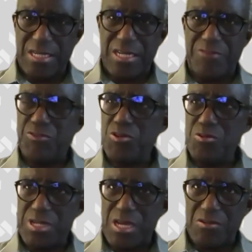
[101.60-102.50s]
If you
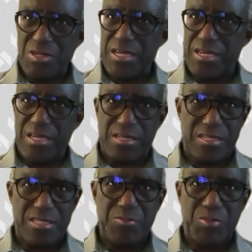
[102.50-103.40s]
go down Lekki
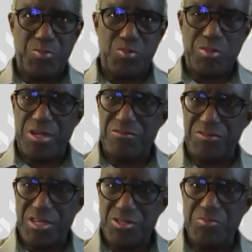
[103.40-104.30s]
and see people
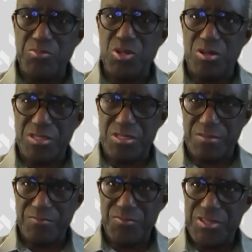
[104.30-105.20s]
manufacturing
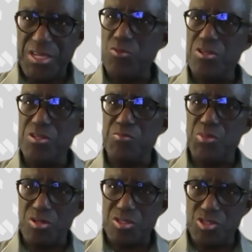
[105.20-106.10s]
blocks, take one of the
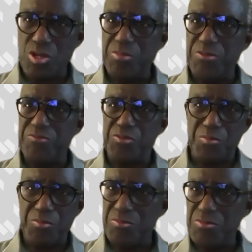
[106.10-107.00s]
blocks, drop it
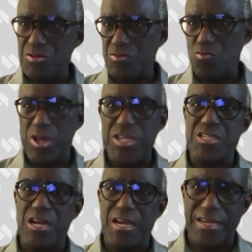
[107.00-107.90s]
from sort of
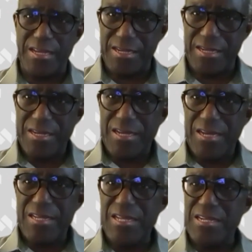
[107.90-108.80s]
waist high
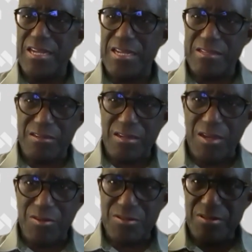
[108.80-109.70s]
and let it hit the
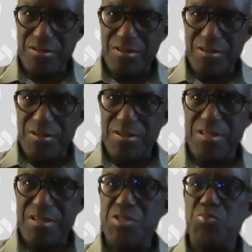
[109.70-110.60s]
ground.
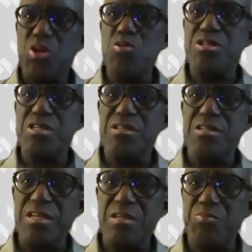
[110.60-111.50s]
It explodes into
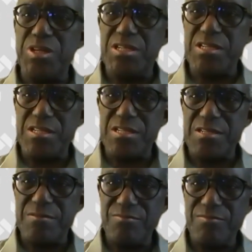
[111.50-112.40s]
little
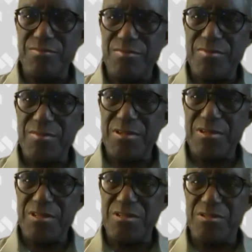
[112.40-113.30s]
pieces.
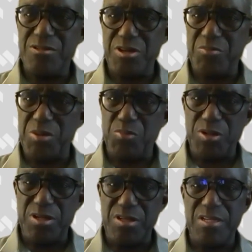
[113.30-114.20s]
Do you get my
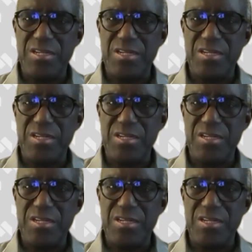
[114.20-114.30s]
point?